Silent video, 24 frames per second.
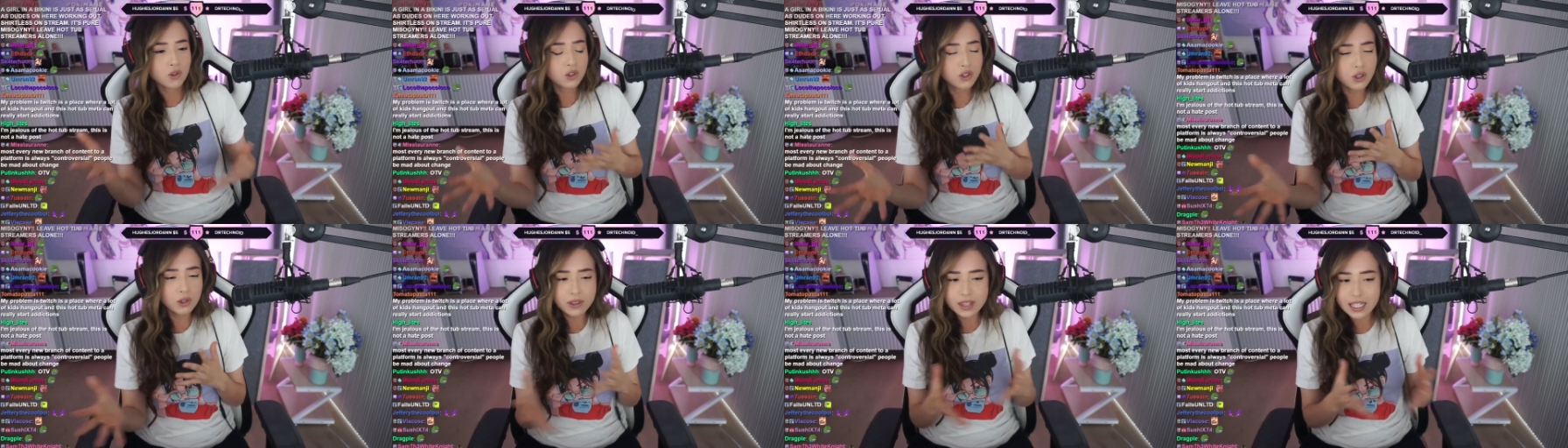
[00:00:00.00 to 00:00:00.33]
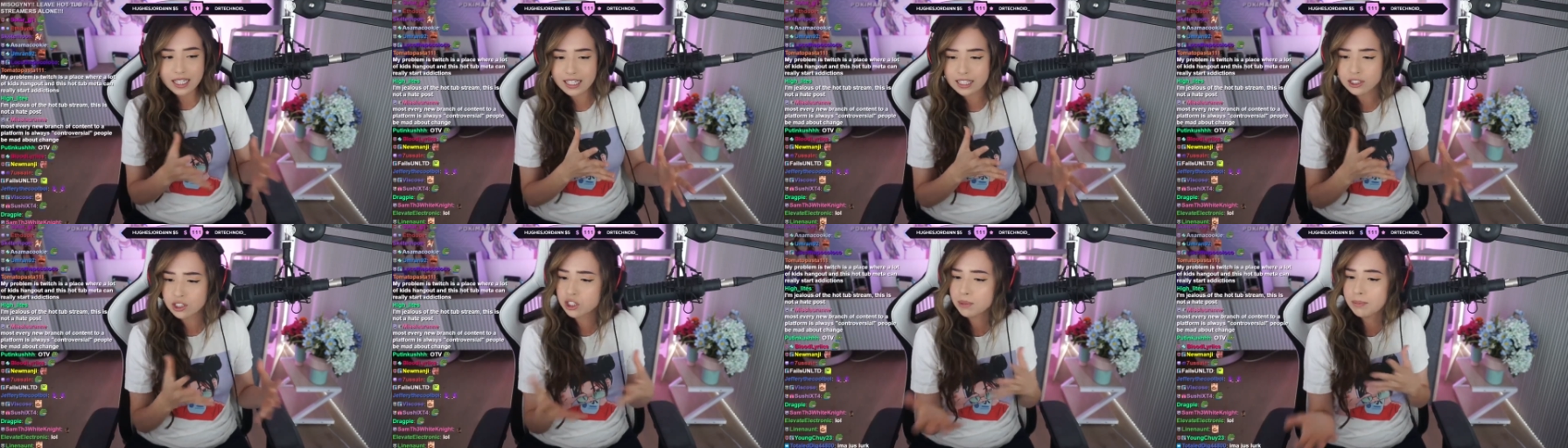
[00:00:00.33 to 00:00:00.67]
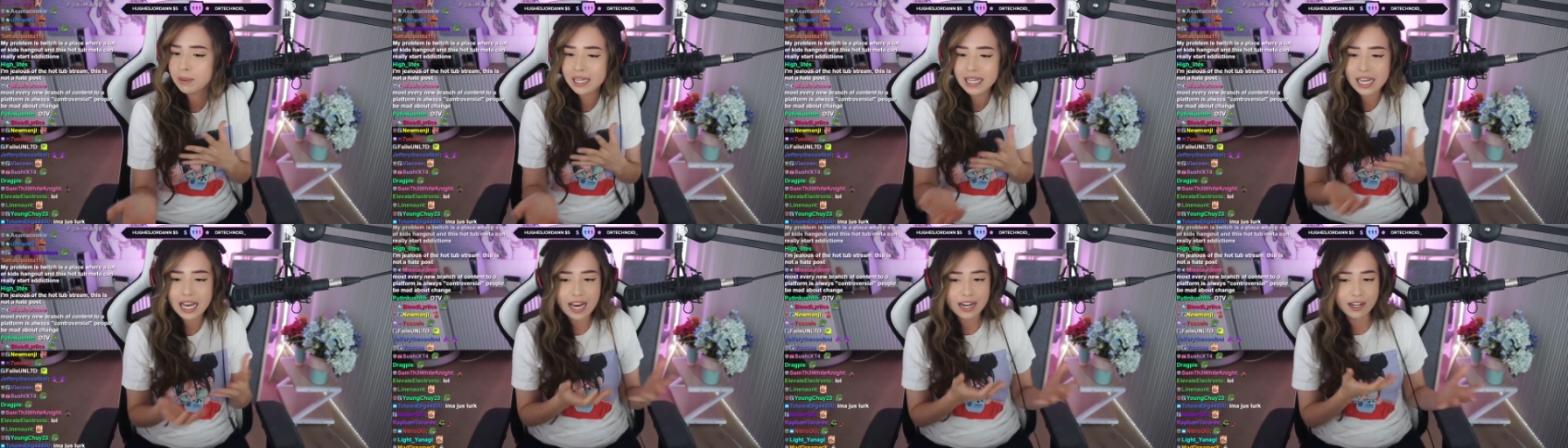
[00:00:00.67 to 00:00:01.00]
Do you think it should
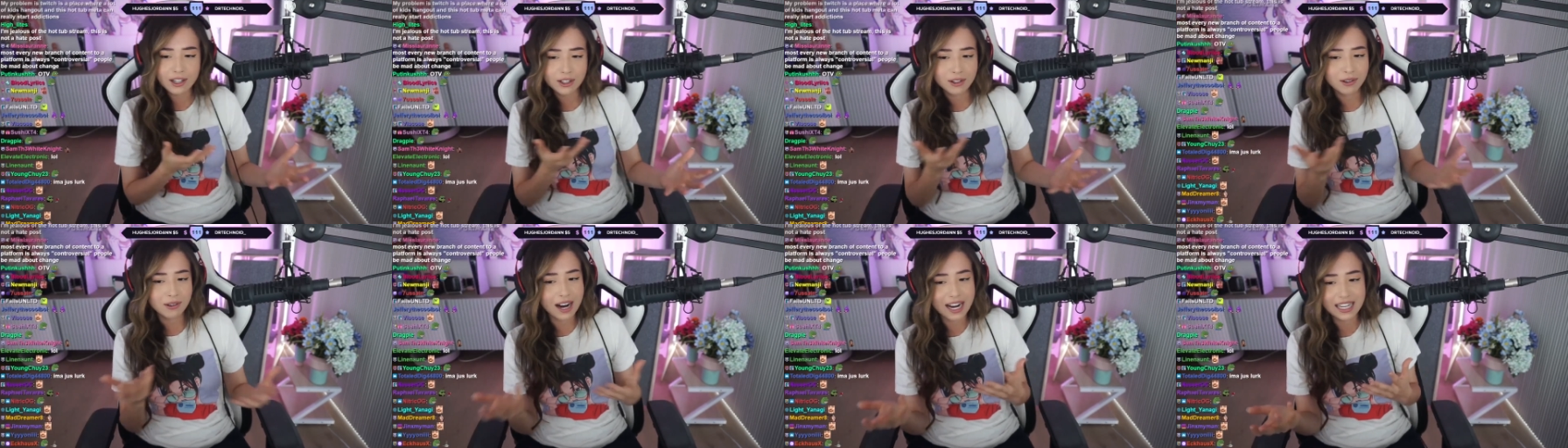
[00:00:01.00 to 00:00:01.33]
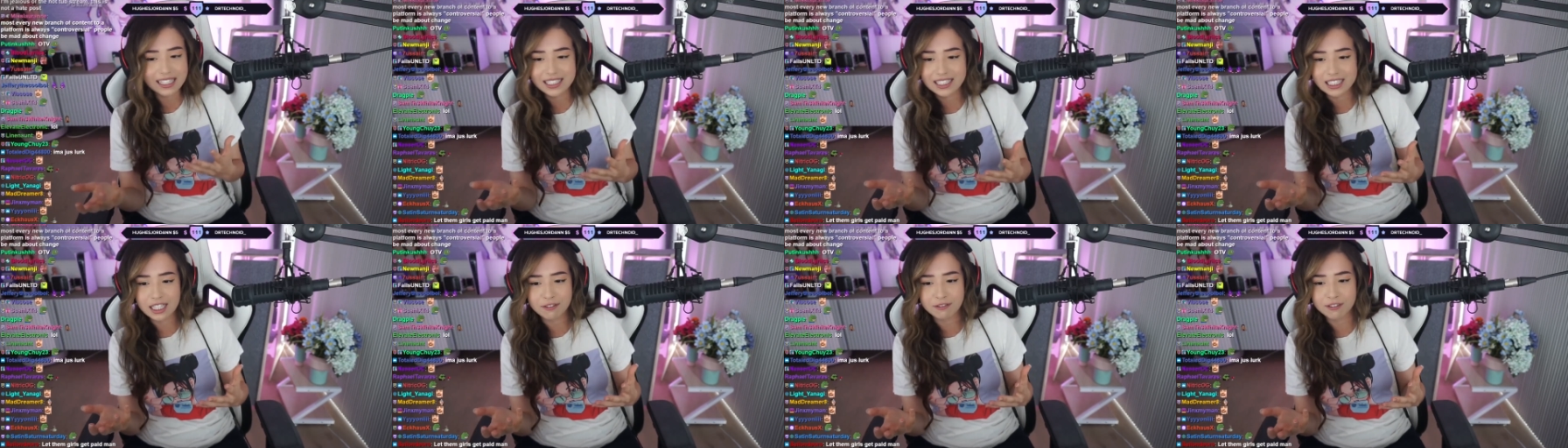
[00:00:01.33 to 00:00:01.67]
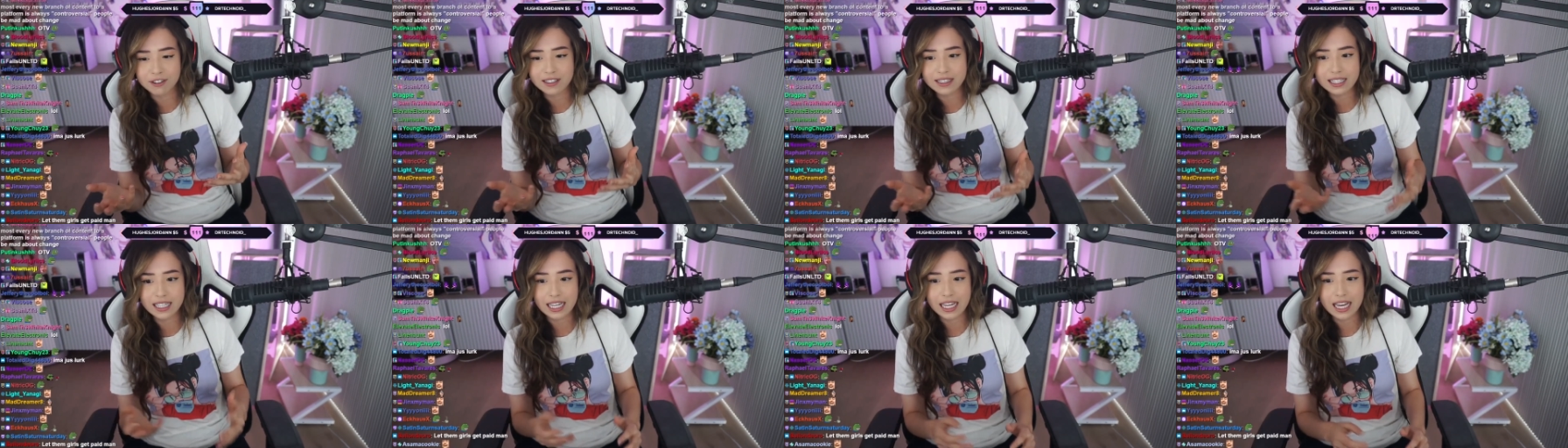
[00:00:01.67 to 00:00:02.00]
be categorized
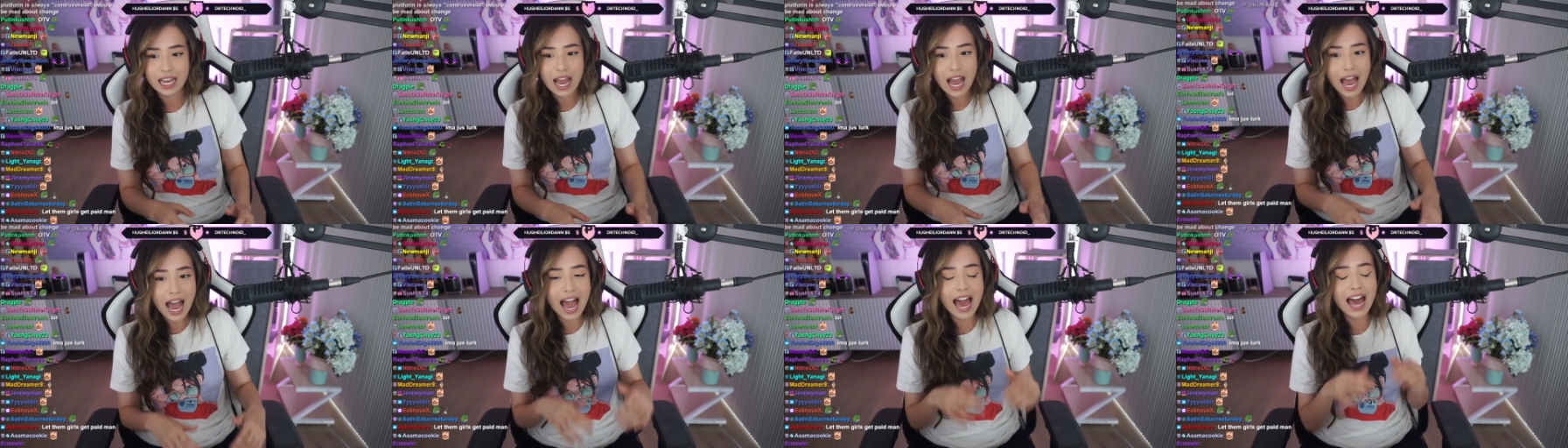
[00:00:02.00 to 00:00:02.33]
differently?